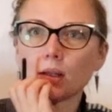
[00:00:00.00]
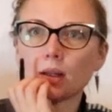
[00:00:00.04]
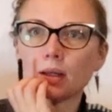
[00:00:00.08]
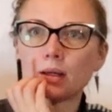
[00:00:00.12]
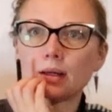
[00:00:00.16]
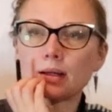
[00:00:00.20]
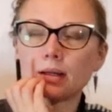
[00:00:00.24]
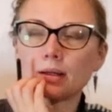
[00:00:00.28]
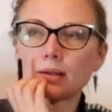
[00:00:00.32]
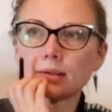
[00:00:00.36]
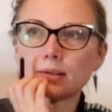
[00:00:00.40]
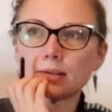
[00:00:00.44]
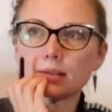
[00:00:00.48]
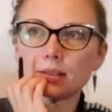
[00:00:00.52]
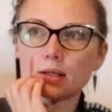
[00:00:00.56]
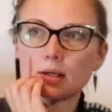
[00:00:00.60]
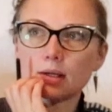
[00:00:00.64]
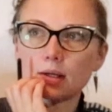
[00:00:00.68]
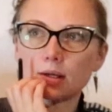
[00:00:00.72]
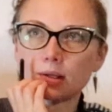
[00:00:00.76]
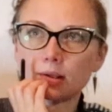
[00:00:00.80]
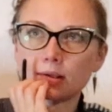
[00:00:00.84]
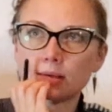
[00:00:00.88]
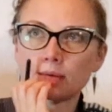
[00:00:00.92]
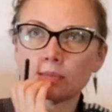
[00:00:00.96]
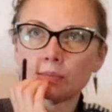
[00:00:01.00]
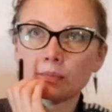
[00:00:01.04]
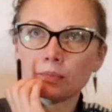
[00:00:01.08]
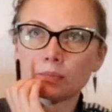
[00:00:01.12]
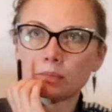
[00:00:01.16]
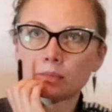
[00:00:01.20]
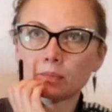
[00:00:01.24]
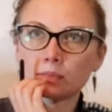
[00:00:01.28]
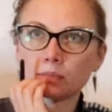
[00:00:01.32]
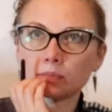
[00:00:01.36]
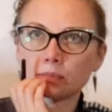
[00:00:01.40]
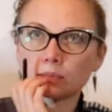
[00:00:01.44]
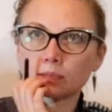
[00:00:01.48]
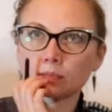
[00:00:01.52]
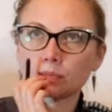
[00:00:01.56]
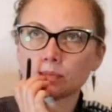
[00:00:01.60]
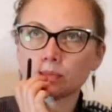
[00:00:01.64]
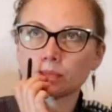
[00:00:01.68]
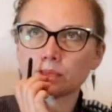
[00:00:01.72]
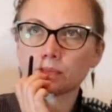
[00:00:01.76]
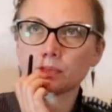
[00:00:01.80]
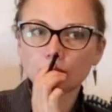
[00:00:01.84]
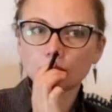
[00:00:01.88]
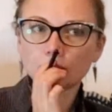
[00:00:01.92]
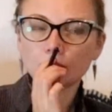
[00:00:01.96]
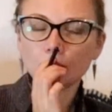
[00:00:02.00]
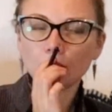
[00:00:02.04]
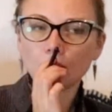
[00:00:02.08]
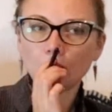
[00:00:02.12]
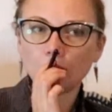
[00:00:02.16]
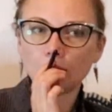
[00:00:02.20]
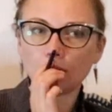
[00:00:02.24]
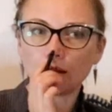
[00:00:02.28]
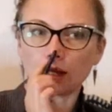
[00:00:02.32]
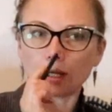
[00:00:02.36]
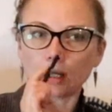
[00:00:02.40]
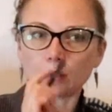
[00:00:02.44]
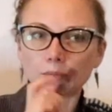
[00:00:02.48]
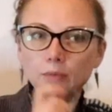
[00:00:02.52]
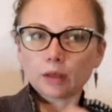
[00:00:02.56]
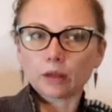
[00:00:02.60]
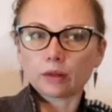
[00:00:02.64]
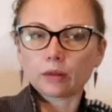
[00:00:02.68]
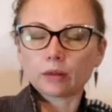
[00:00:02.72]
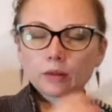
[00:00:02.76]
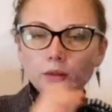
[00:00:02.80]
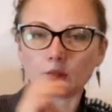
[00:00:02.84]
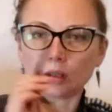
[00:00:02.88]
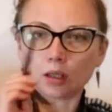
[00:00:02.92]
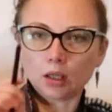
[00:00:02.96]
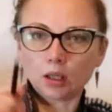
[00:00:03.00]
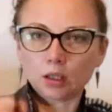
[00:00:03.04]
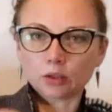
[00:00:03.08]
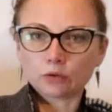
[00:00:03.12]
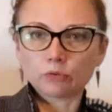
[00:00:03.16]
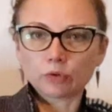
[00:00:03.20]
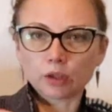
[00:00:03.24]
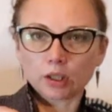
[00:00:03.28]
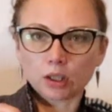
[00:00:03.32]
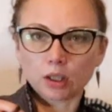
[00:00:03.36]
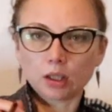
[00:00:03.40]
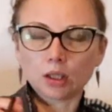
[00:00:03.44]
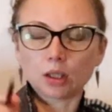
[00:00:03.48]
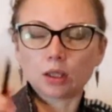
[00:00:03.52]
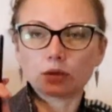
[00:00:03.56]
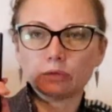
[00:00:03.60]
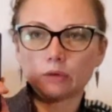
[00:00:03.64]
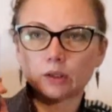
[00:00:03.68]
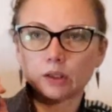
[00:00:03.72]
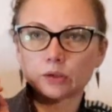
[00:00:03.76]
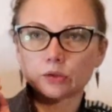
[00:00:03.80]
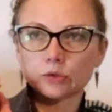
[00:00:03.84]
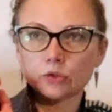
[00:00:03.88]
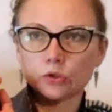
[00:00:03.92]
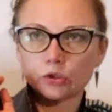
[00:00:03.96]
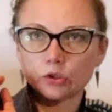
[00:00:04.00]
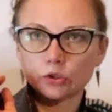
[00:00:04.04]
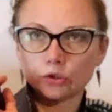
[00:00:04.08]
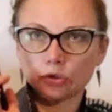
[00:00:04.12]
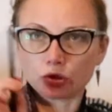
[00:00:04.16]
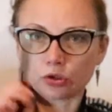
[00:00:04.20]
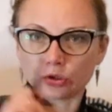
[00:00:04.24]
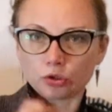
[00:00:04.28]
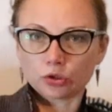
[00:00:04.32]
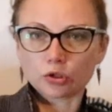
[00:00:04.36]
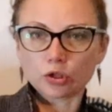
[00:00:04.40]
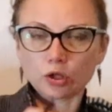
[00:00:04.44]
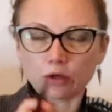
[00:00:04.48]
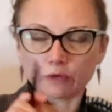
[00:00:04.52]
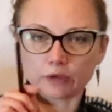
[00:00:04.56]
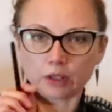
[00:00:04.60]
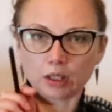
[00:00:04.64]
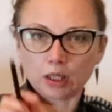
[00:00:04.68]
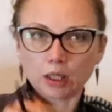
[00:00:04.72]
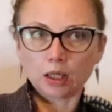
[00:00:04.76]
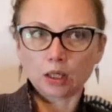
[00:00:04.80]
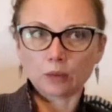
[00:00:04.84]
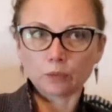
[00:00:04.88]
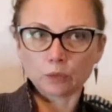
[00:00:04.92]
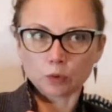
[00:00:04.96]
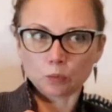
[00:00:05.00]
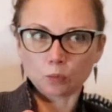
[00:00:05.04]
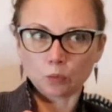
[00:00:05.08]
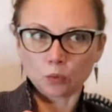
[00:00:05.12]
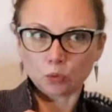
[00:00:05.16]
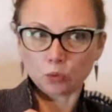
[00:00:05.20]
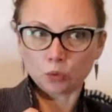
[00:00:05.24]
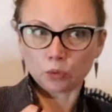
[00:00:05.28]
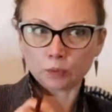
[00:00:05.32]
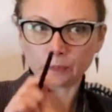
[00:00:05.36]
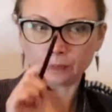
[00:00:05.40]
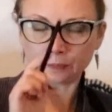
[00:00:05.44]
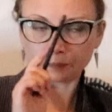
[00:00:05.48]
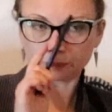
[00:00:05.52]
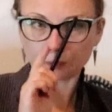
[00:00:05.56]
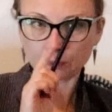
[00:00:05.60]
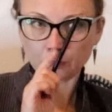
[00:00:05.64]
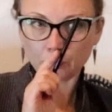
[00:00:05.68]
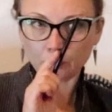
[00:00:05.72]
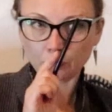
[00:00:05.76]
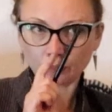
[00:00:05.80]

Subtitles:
Elin is 10, and I had my third recurrence just after Elin was born.